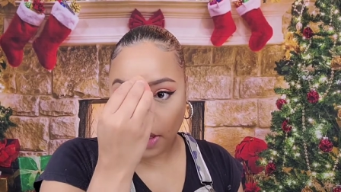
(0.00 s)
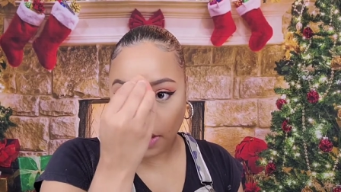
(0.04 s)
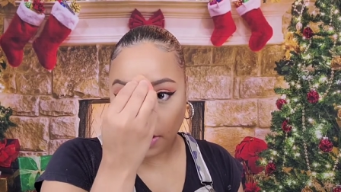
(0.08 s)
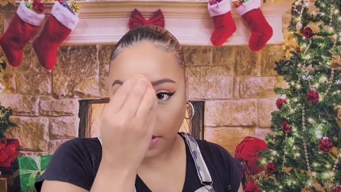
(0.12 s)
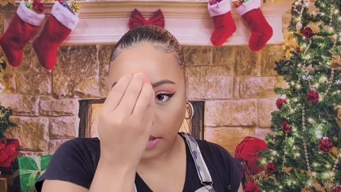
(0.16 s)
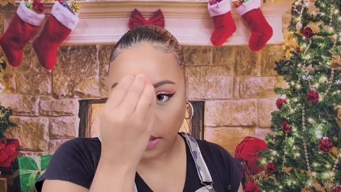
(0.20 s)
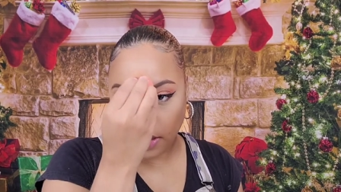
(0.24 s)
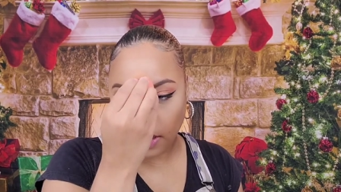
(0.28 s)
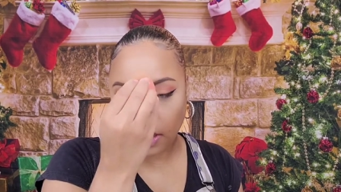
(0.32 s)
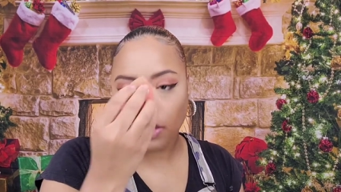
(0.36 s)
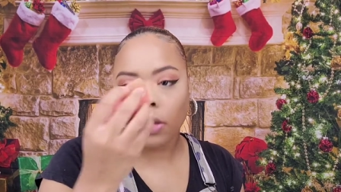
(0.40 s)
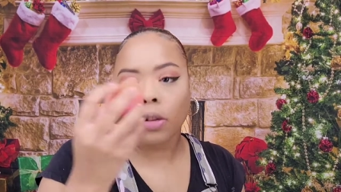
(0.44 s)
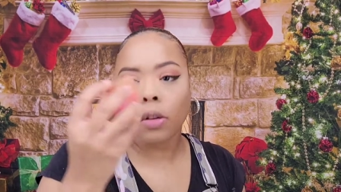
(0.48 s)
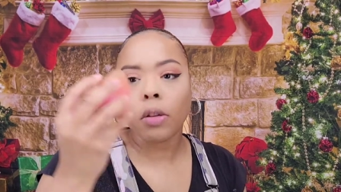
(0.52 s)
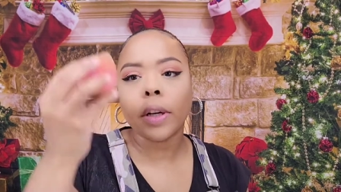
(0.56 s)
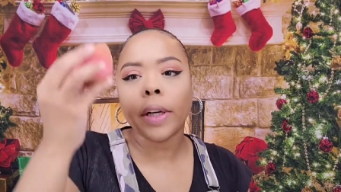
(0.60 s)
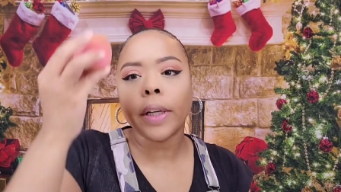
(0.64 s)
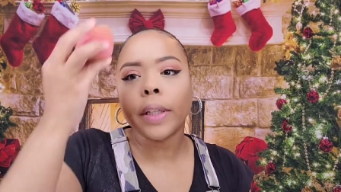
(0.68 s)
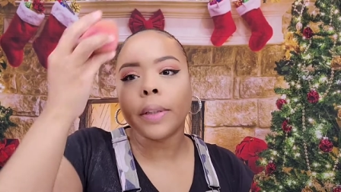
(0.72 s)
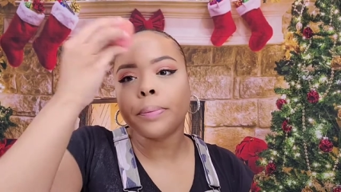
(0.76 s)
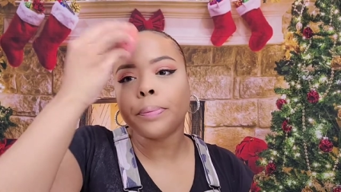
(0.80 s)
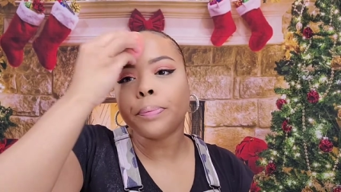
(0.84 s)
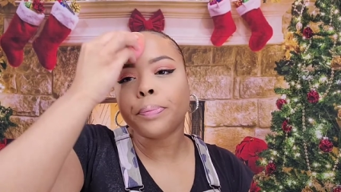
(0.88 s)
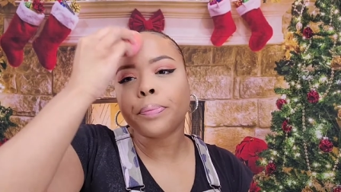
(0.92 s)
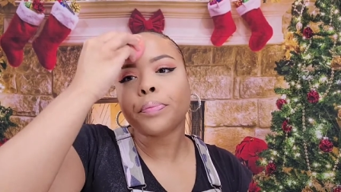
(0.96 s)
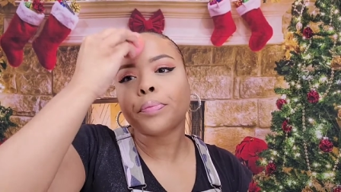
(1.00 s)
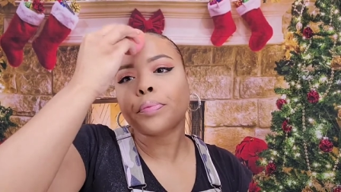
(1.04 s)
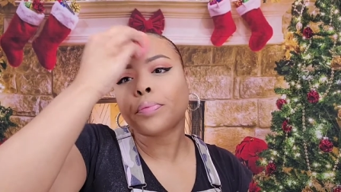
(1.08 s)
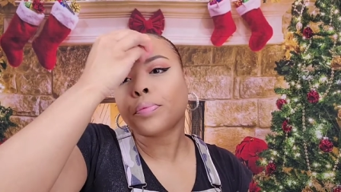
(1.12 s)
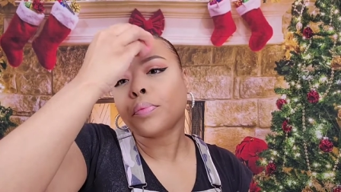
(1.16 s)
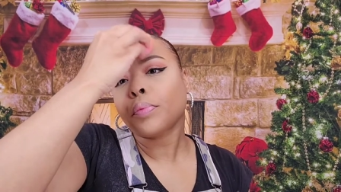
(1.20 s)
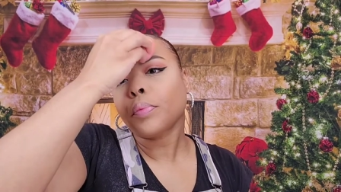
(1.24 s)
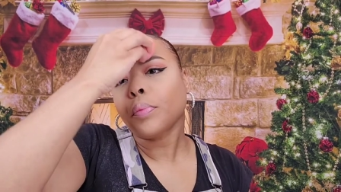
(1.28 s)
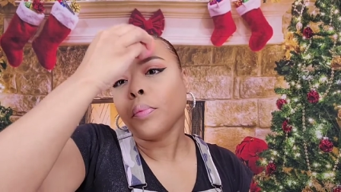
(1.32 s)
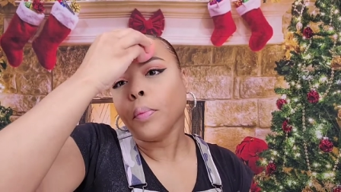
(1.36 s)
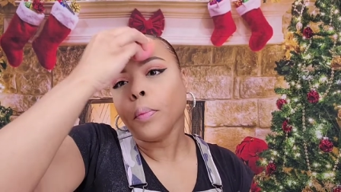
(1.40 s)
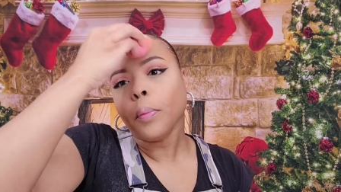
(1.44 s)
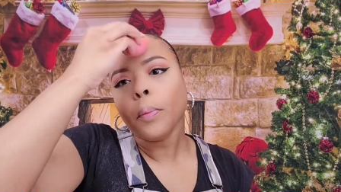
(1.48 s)
just ignore it
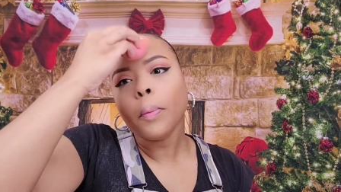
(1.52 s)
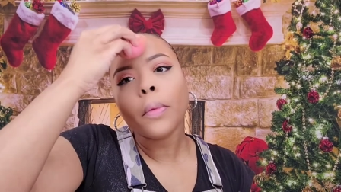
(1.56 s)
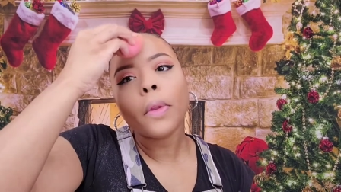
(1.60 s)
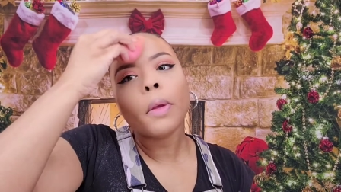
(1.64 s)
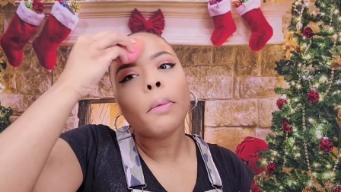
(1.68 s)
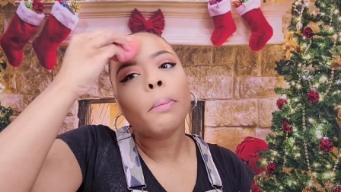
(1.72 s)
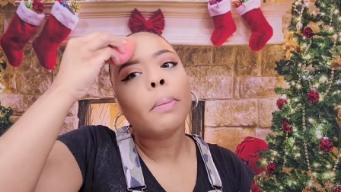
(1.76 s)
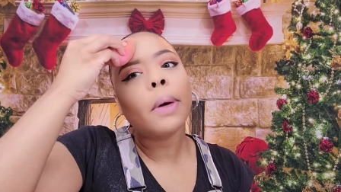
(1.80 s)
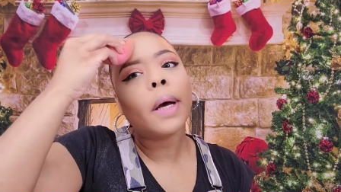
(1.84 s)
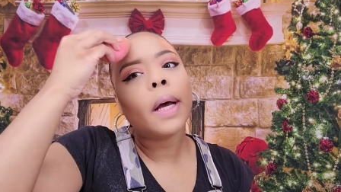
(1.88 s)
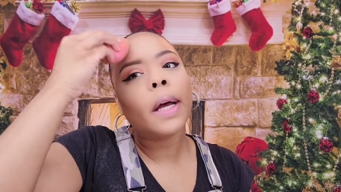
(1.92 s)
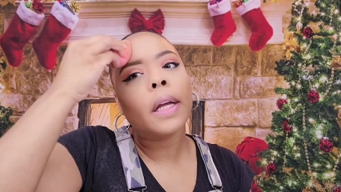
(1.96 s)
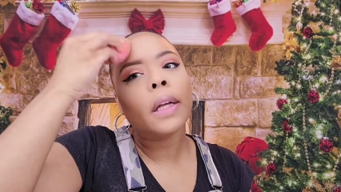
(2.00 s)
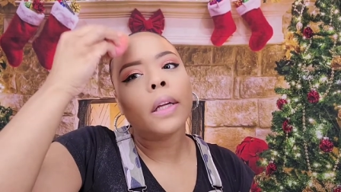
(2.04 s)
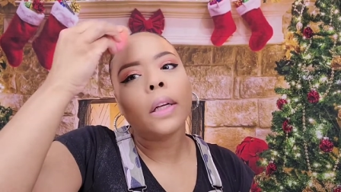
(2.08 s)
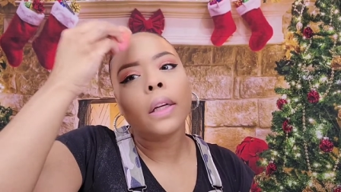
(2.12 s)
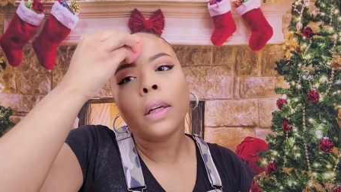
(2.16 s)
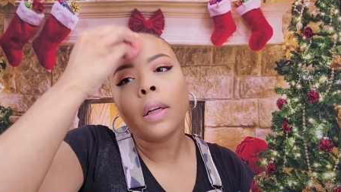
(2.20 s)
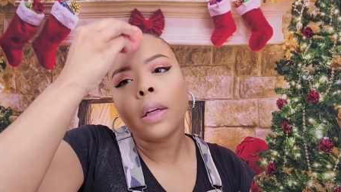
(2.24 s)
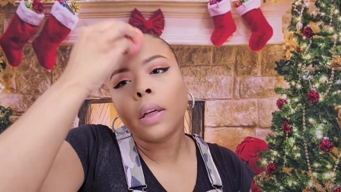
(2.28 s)
but